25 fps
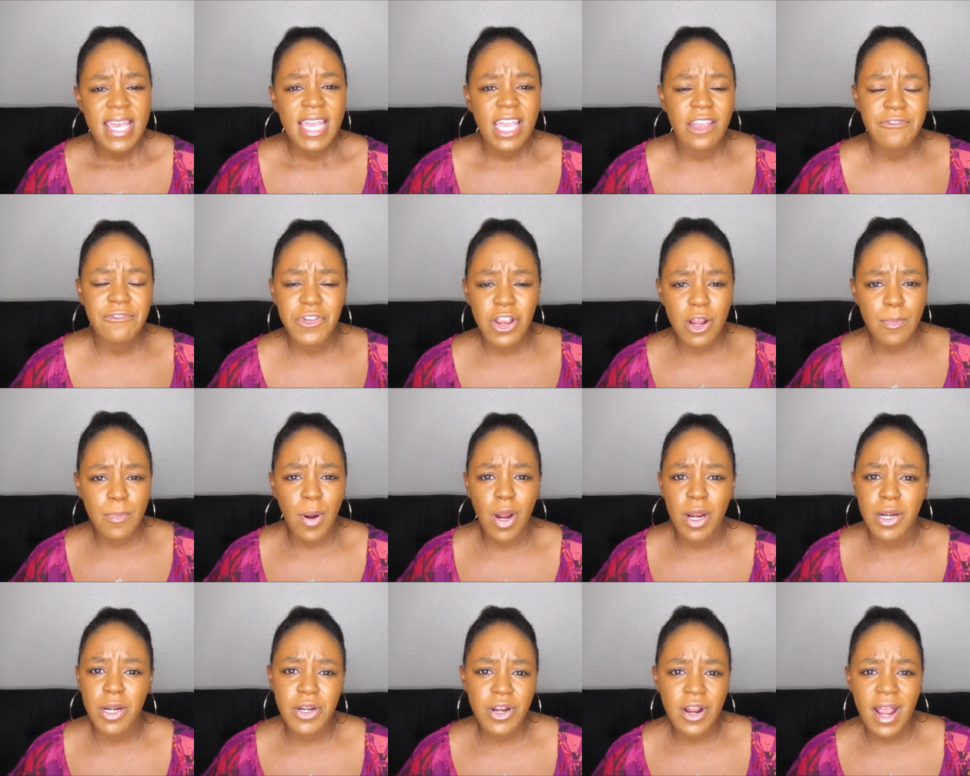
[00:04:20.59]
If your
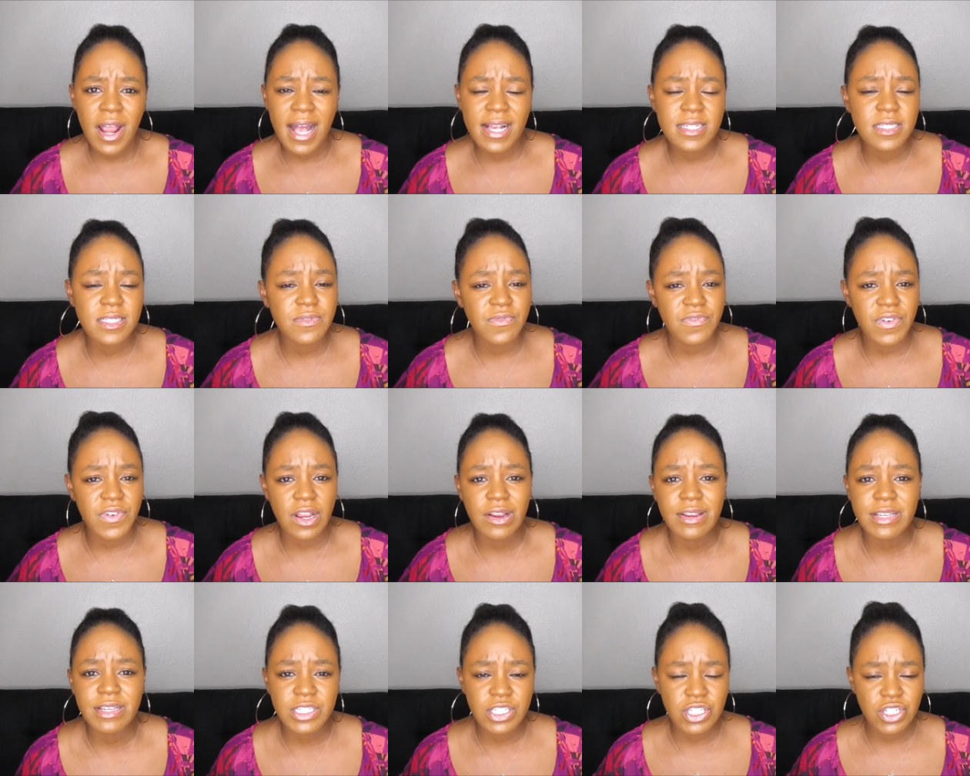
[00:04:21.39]
partner has
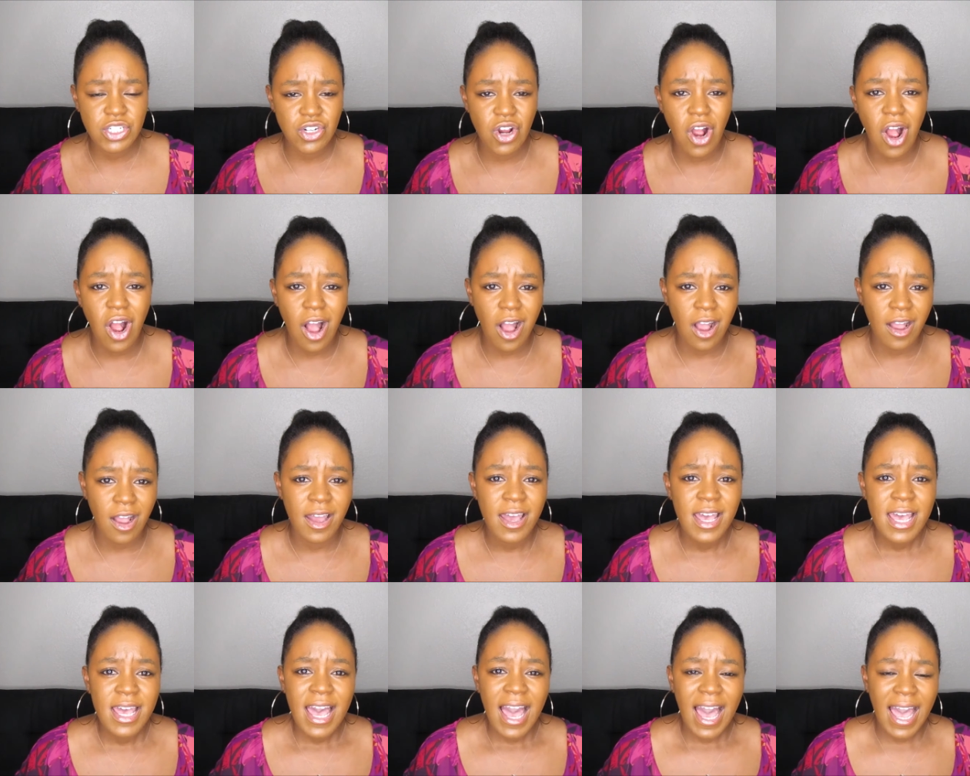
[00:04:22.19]
very
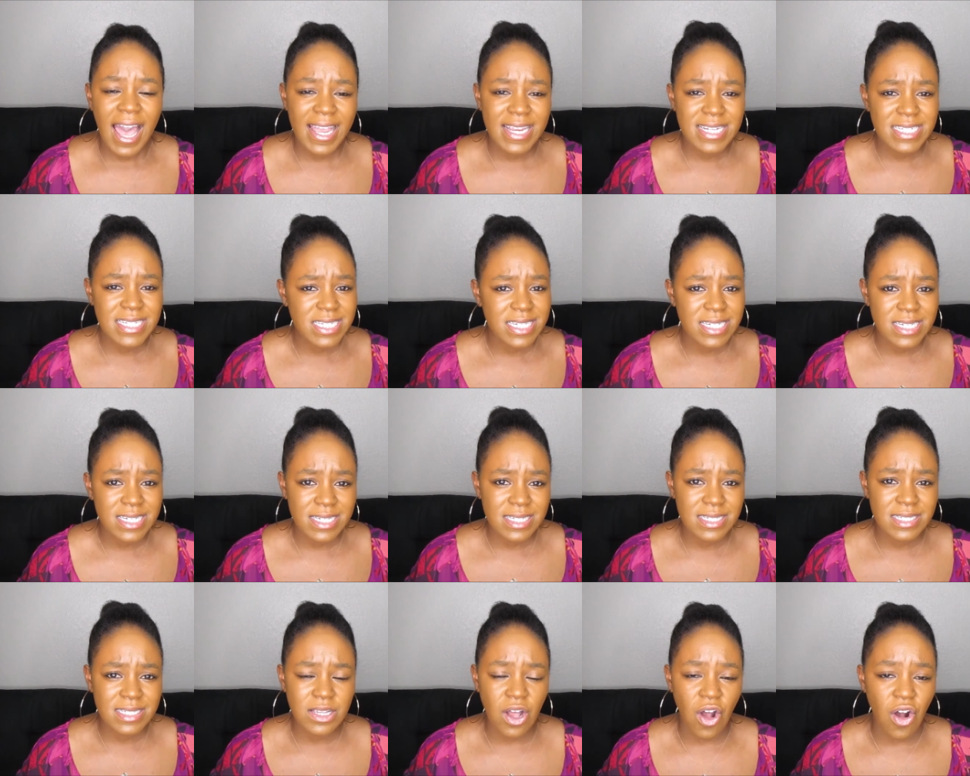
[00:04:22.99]
strong
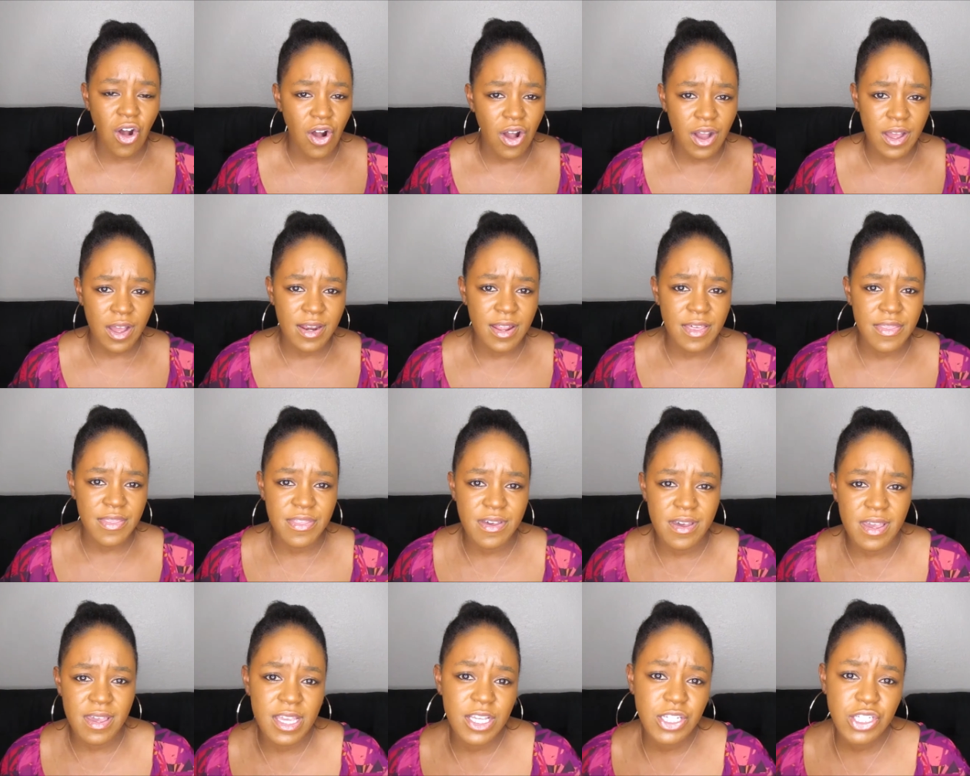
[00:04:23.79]
ideas on
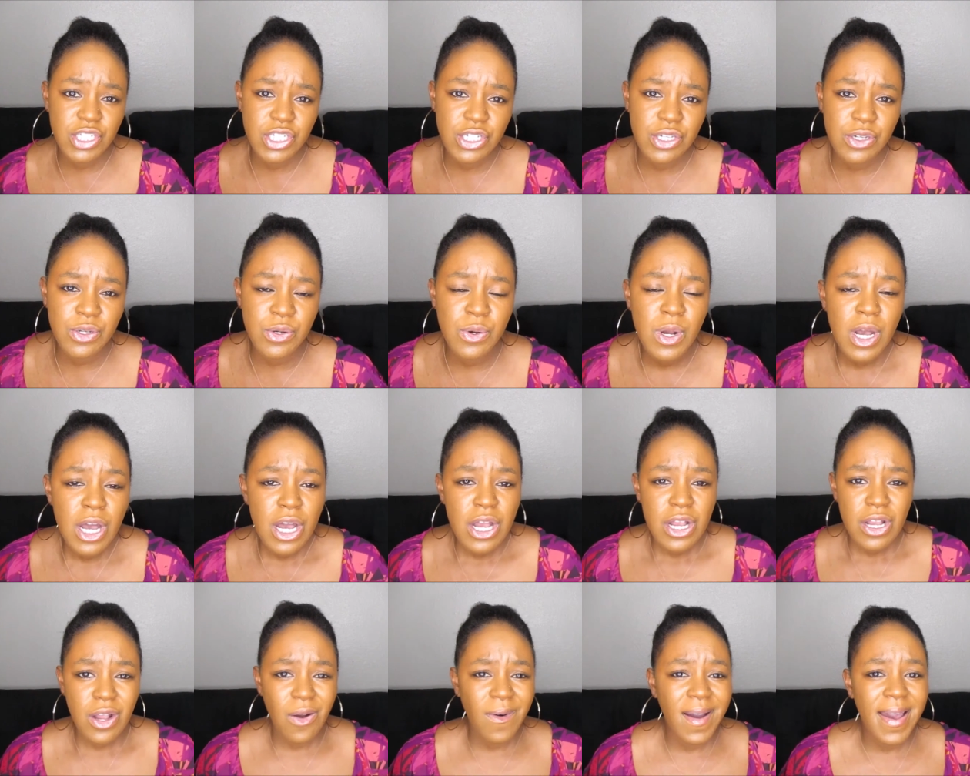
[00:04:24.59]
the issue,
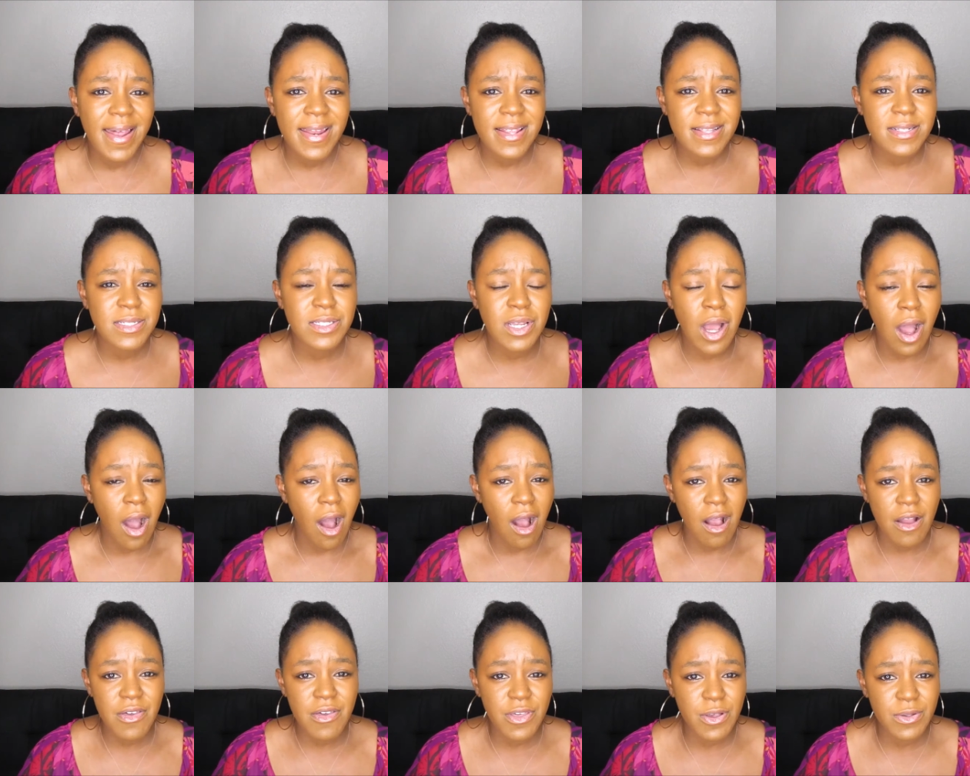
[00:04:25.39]
go ahead and
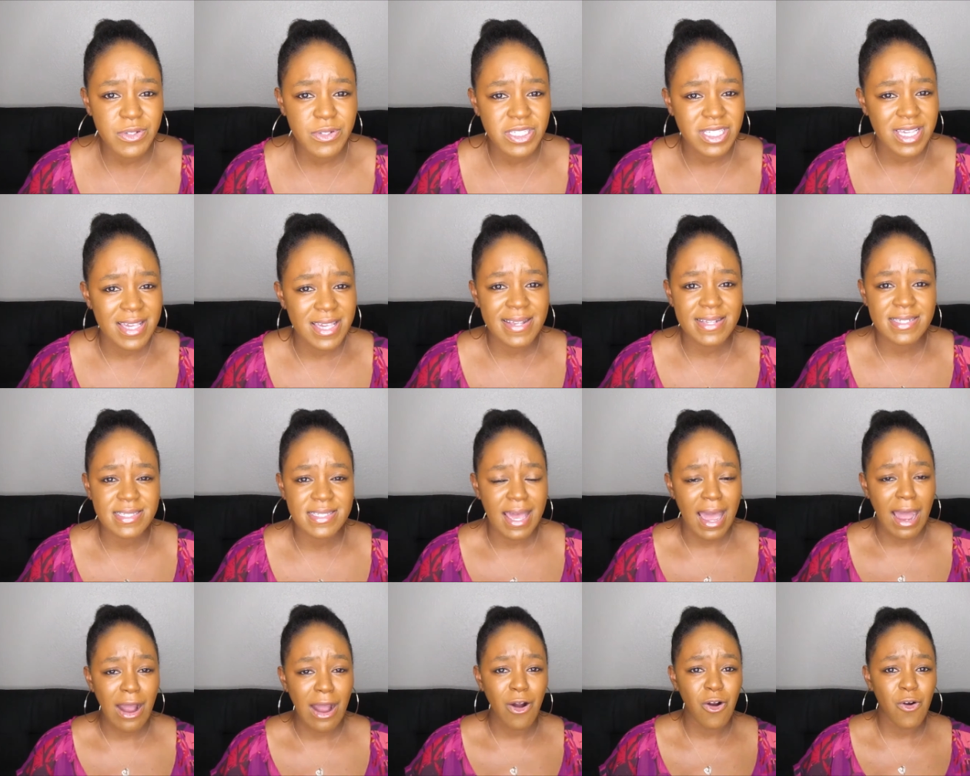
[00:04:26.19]
talk those
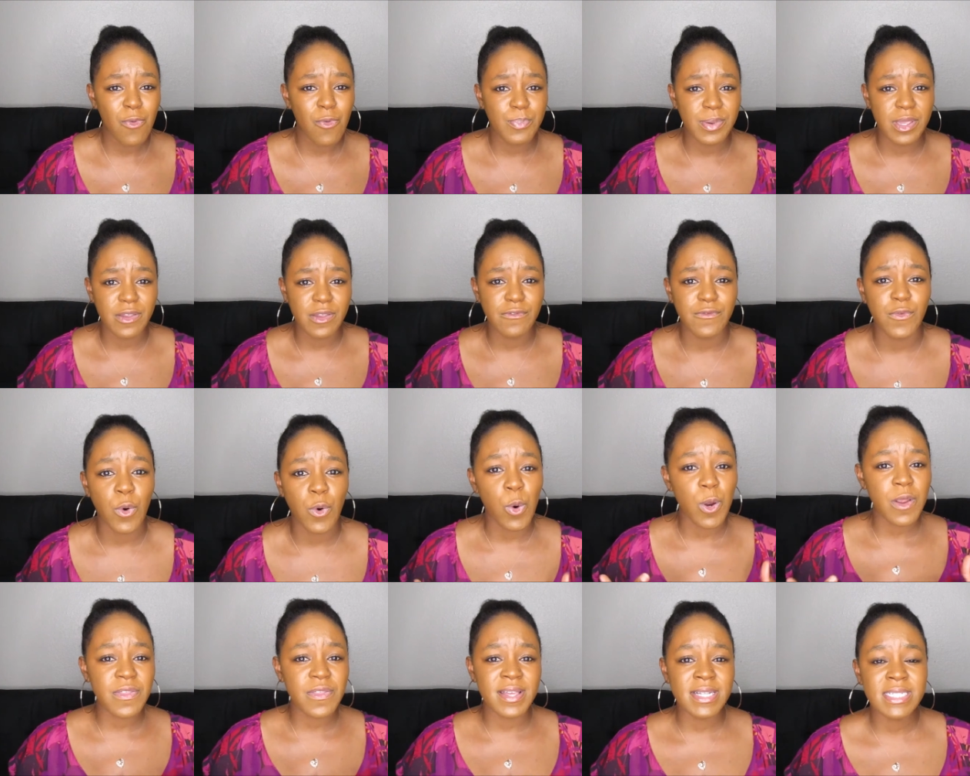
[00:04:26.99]
things out
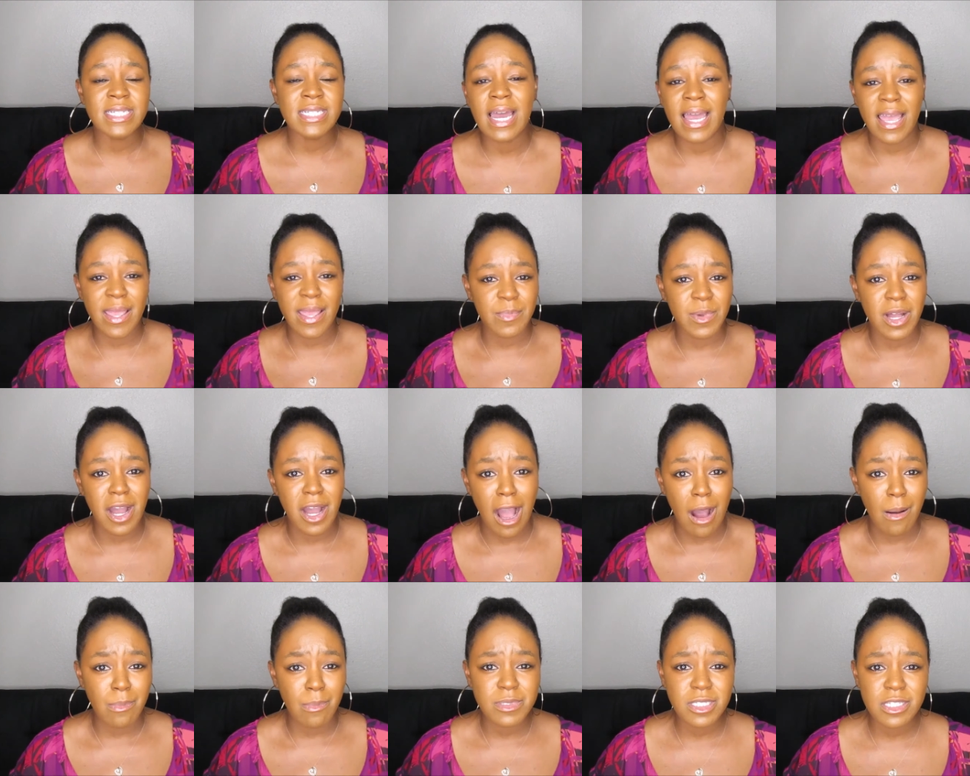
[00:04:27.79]
before the time
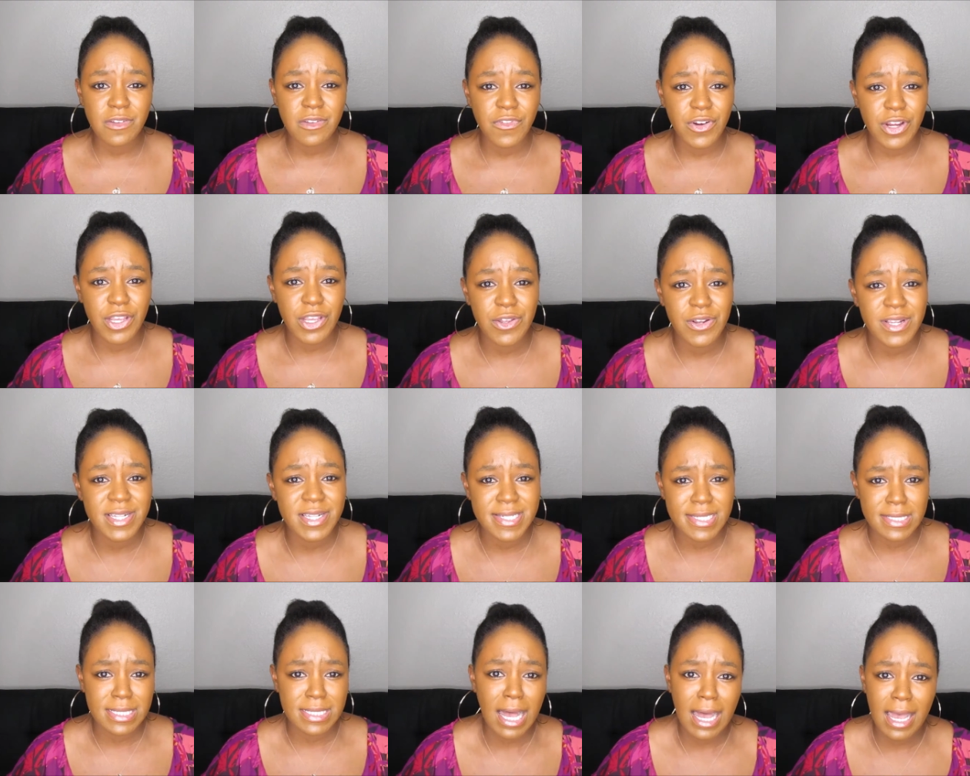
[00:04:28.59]
comes for you to
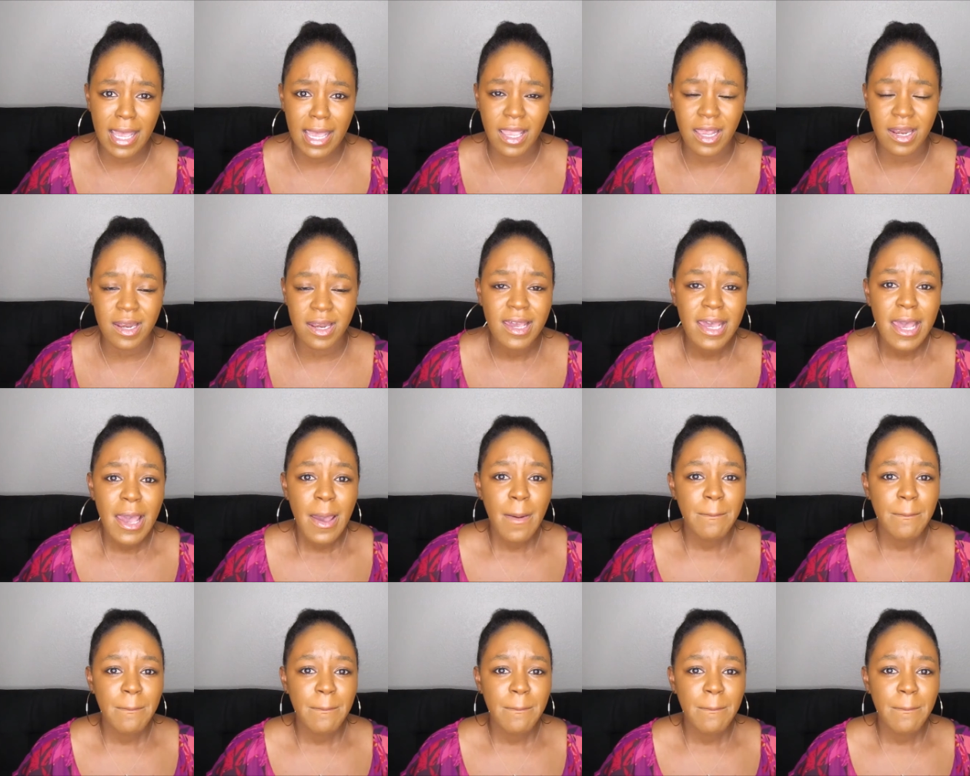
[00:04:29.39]
sign